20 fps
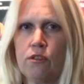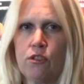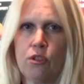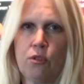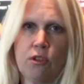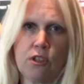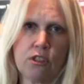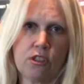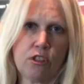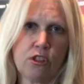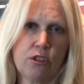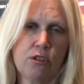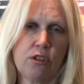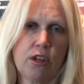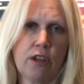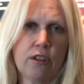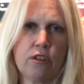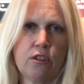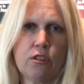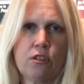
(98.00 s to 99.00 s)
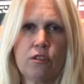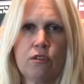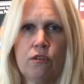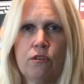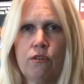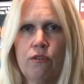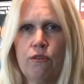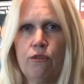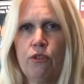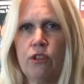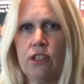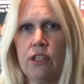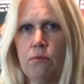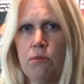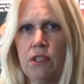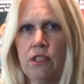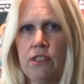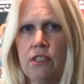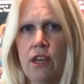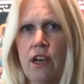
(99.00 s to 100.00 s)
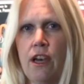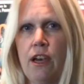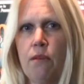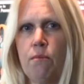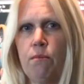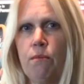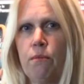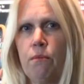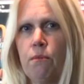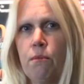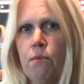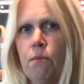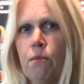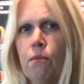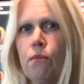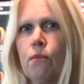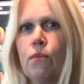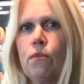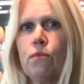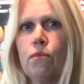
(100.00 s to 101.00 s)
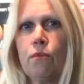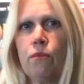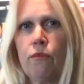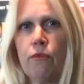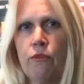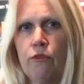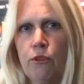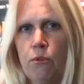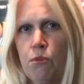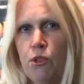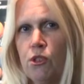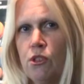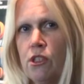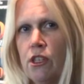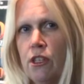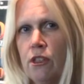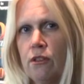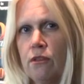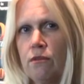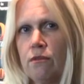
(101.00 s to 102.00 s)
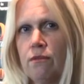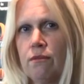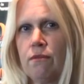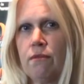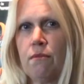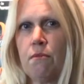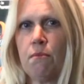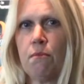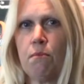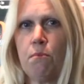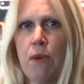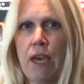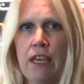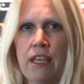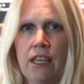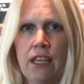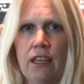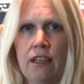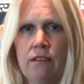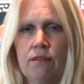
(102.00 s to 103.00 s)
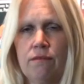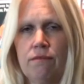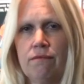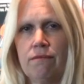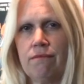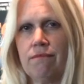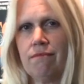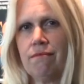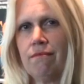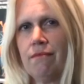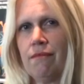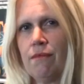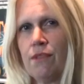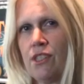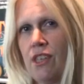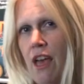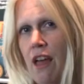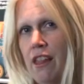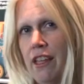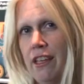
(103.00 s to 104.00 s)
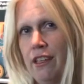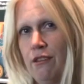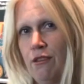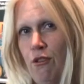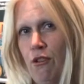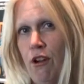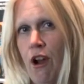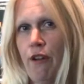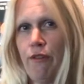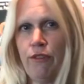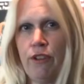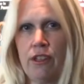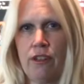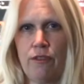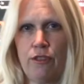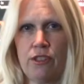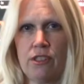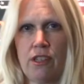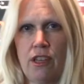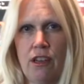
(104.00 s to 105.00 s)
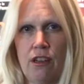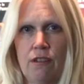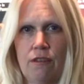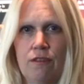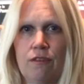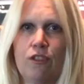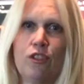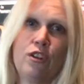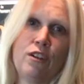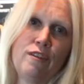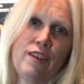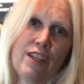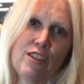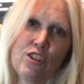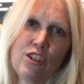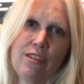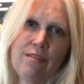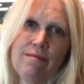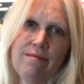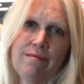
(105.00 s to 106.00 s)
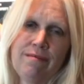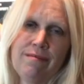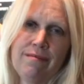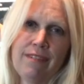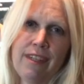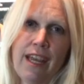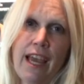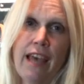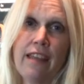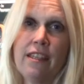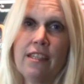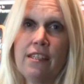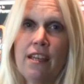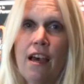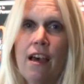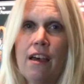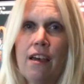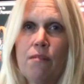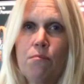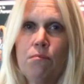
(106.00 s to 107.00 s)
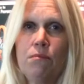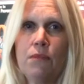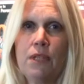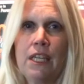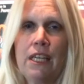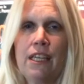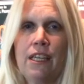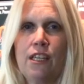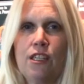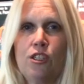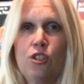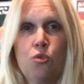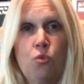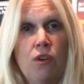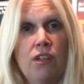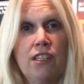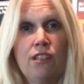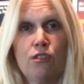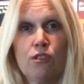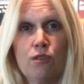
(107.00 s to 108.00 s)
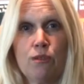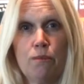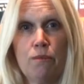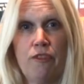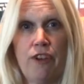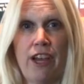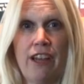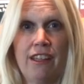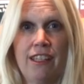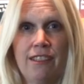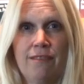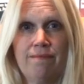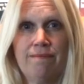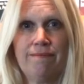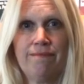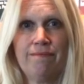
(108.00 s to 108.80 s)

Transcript: to exclude others for a limited time from using, making, selling, or offering for sale your invention. And the time is 20 years from filing.